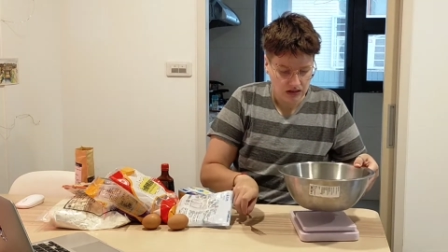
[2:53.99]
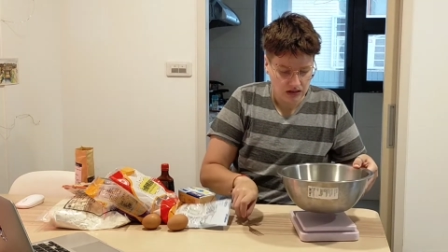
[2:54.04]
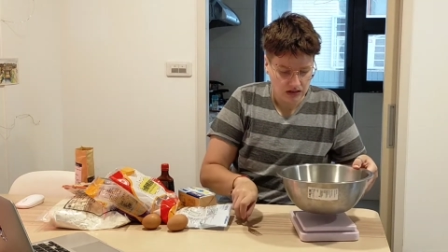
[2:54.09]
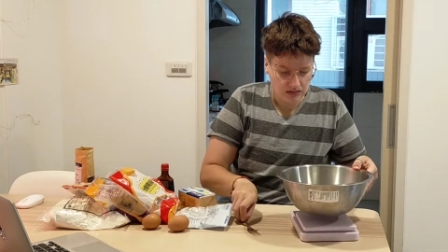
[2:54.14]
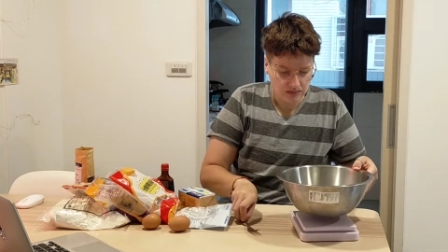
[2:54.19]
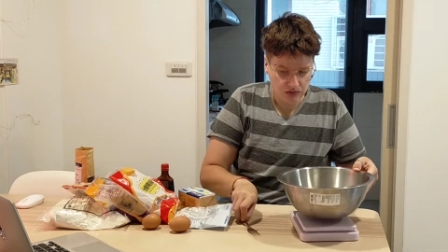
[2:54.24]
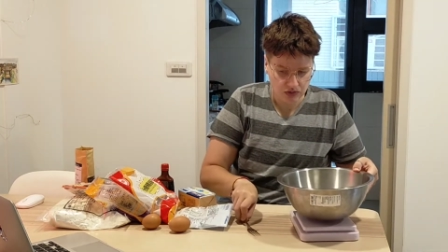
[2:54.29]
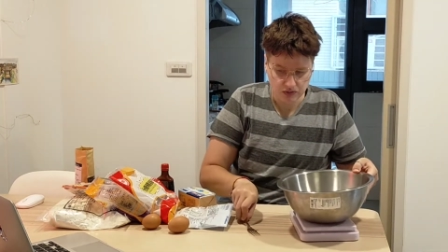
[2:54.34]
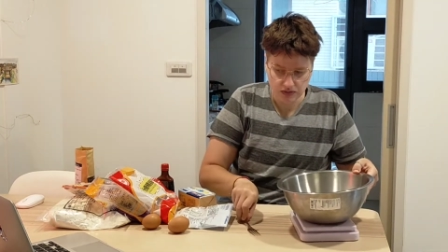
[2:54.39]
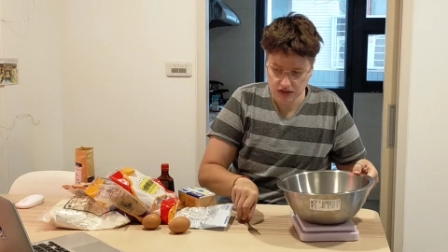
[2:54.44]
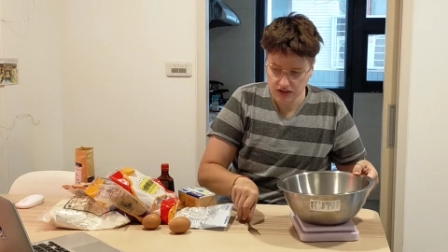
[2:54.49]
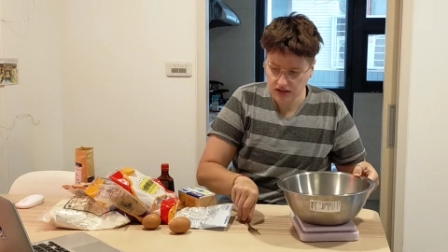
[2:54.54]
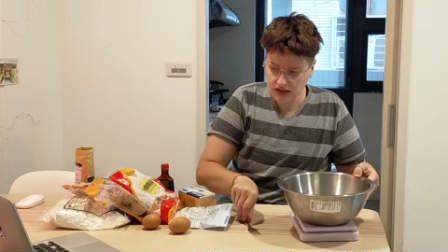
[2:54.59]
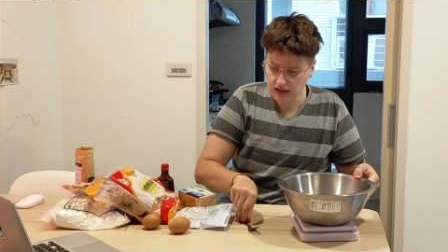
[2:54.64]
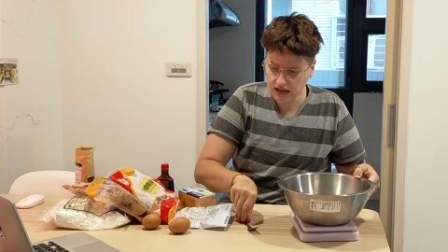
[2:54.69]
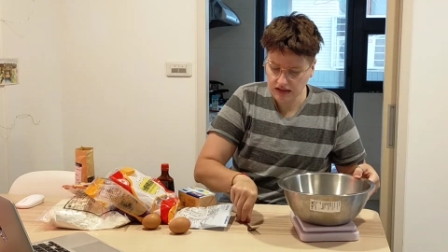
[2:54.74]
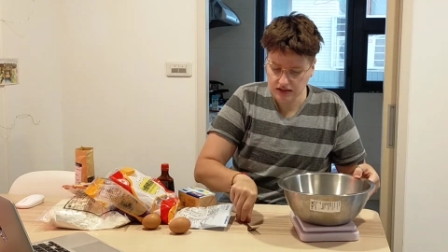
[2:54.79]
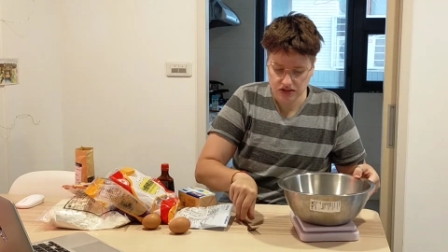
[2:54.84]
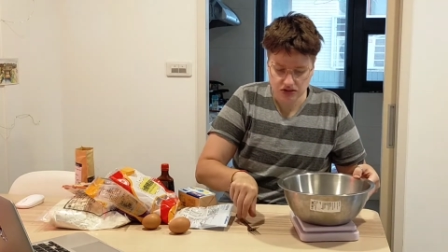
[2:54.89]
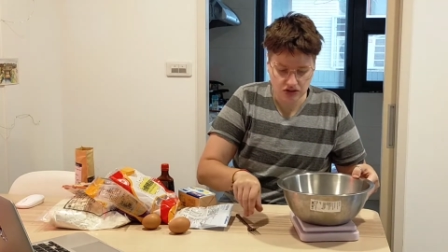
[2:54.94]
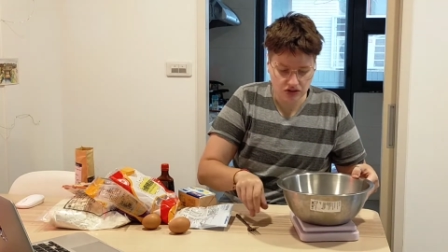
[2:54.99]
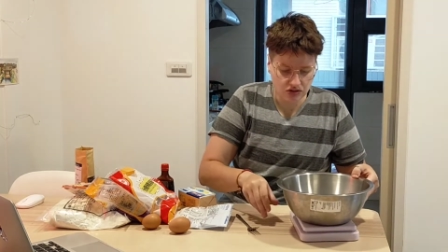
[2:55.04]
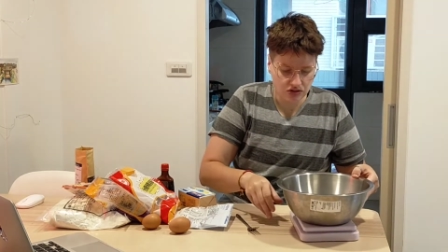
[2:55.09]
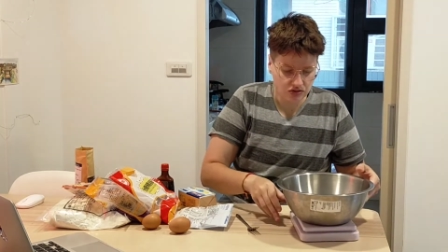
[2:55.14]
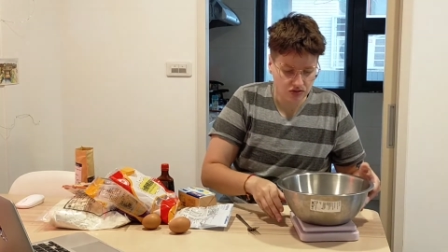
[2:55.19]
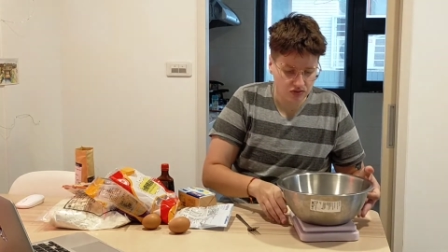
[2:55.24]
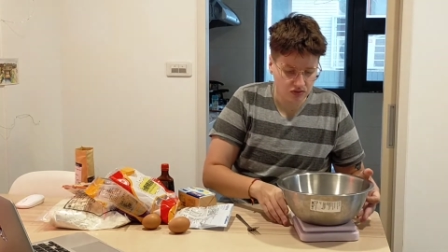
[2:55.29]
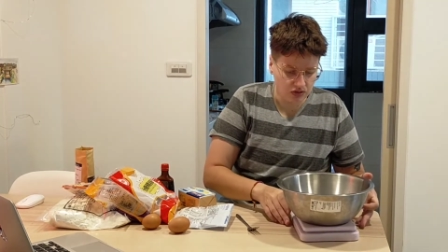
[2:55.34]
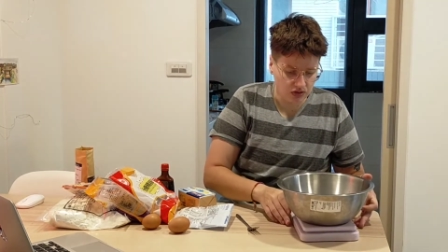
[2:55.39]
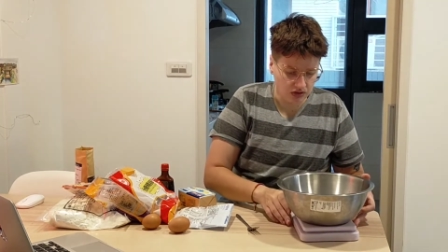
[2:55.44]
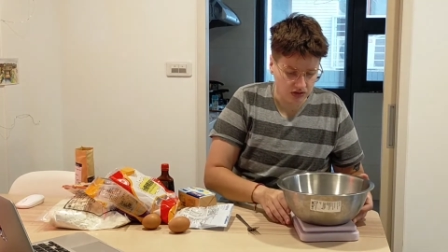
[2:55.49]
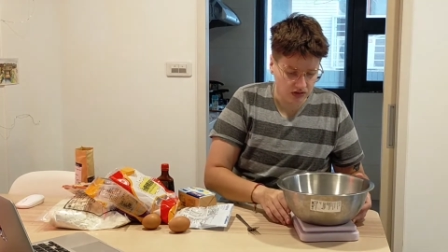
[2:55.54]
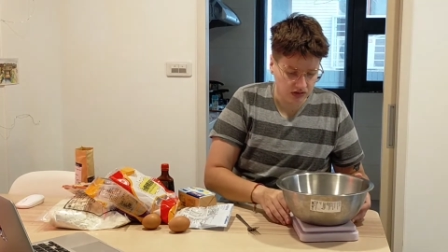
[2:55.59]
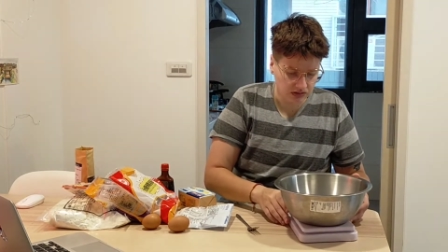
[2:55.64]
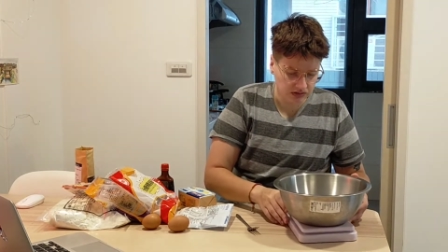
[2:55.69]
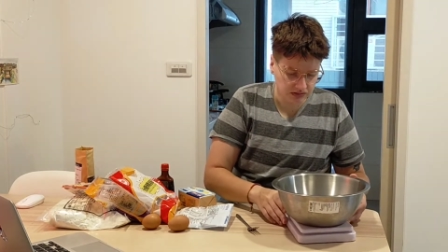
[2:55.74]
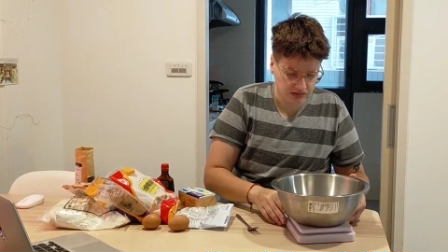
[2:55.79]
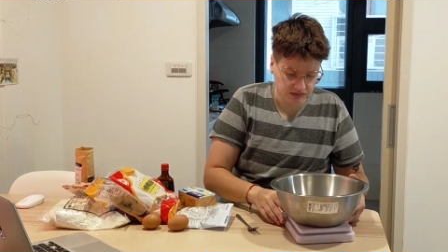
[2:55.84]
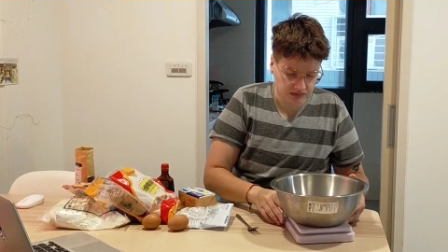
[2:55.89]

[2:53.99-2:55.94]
I'm going to ask Google,